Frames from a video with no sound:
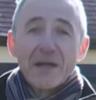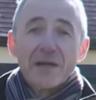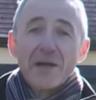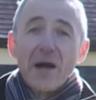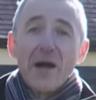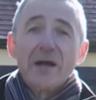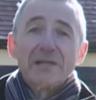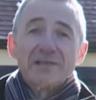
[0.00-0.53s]

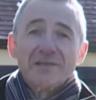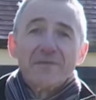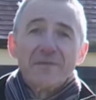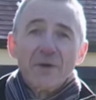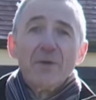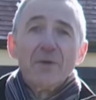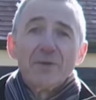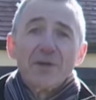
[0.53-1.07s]
Cars
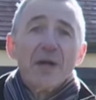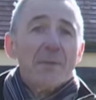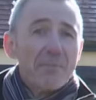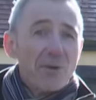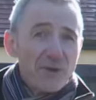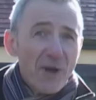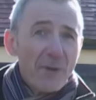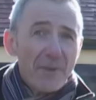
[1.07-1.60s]
fueled
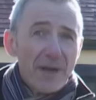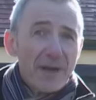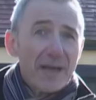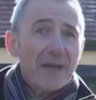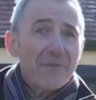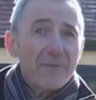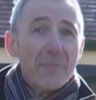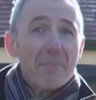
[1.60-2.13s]

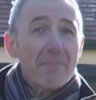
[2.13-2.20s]
predominantly from